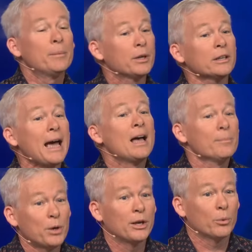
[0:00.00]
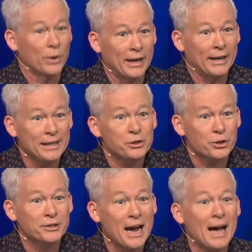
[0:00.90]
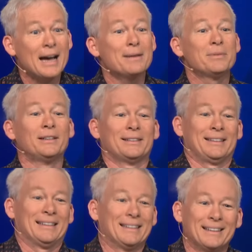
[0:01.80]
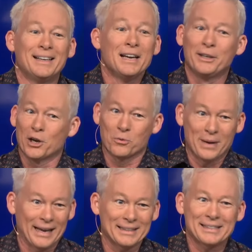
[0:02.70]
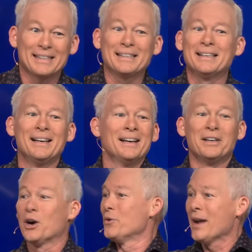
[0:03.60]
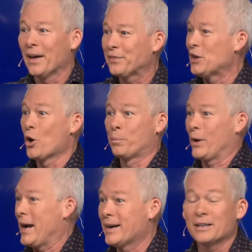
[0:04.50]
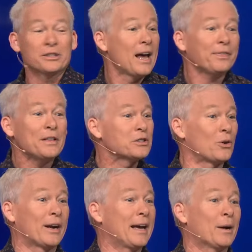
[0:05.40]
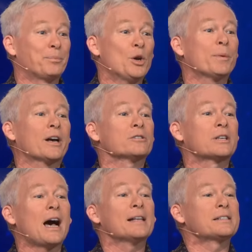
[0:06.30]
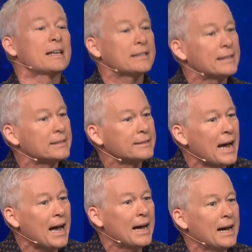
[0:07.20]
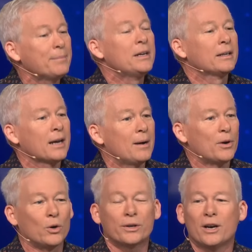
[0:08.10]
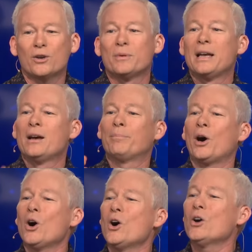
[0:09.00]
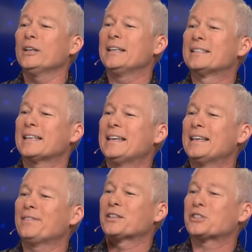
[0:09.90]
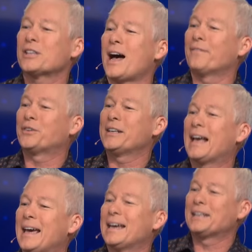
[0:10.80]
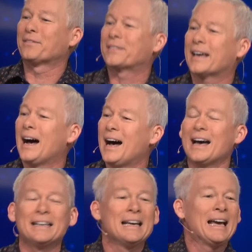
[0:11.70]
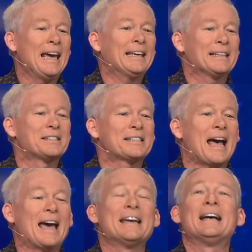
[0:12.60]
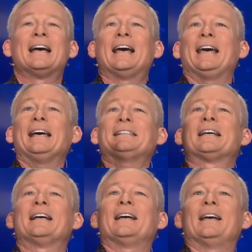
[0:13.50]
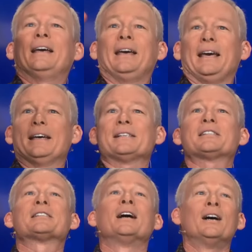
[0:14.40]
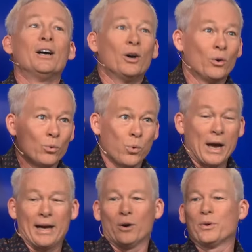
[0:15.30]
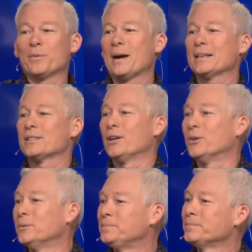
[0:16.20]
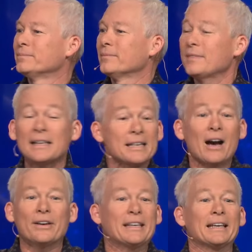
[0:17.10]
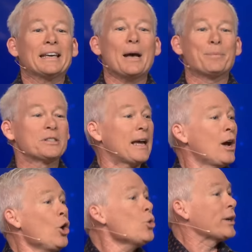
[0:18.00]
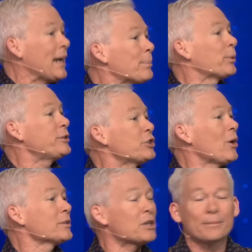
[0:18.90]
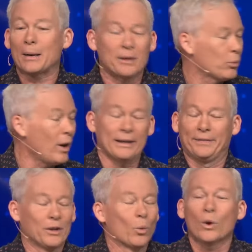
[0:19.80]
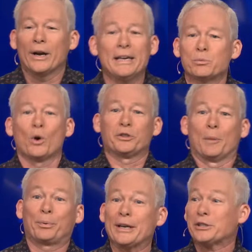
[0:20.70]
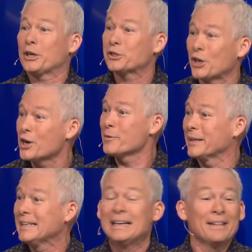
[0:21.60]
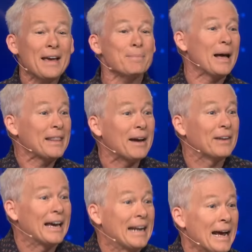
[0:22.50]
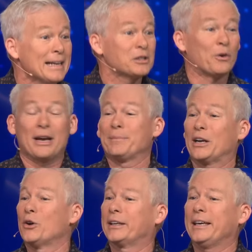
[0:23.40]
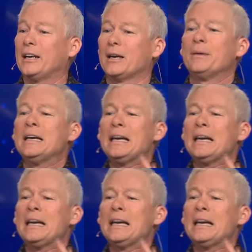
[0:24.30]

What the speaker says: But look out, but when it is your time, no medicine, no nothing, no prayers, nothing's gonna help you because God says, it's time, come on home. Paul is in the sovereign hand of God. He can say, it is well with my soul. That's how he can get up and say, oh, can I preach y'all a sermon? I'm like, what in the world? He wants to preach a sermon. They've laid hands on him. They're going to kill him.